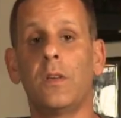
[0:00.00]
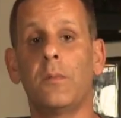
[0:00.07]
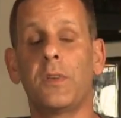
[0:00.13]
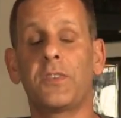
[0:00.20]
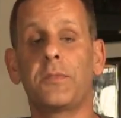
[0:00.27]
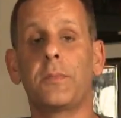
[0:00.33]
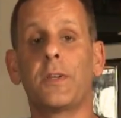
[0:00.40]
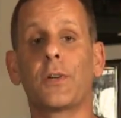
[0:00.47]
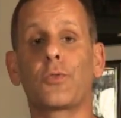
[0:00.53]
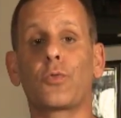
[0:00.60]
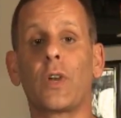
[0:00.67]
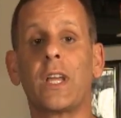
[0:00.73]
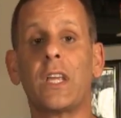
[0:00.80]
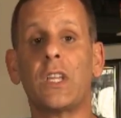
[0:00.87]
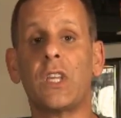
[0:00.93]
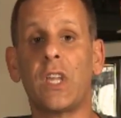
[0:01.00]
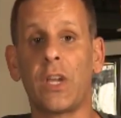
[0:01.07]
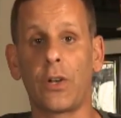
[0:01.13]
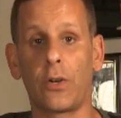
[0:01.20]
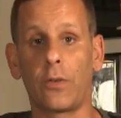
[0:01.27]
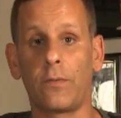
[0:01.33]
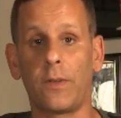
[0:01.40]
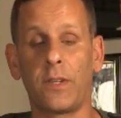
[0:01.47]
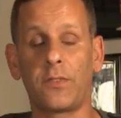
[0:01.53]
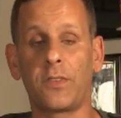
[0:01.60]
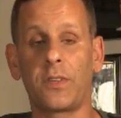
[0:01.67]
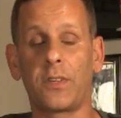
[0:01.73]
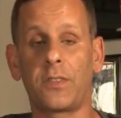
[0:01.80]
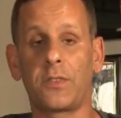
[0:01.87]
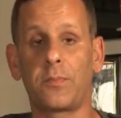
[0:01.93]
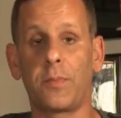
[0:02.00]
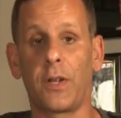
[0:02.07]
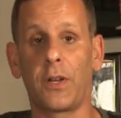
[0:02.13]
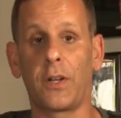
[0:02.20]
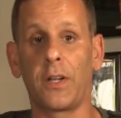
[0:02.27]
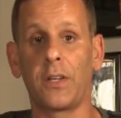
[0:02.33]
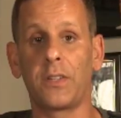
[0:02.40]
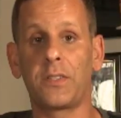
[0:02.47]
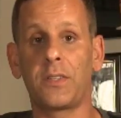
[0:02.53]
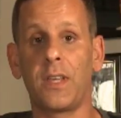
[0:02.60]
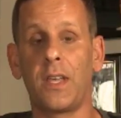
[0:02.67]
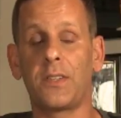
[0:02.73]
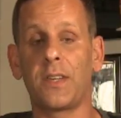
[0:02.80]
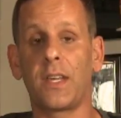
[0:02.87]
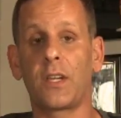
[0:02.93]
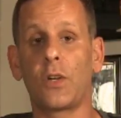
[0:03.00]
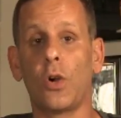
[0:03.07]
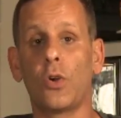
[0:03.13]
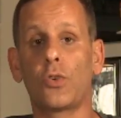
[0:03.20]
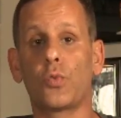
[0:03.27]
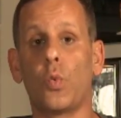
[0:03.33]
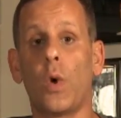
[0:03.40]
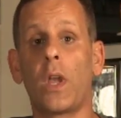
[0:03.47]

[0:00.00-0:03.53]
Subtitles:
it must have been a great year of his experience as a coach.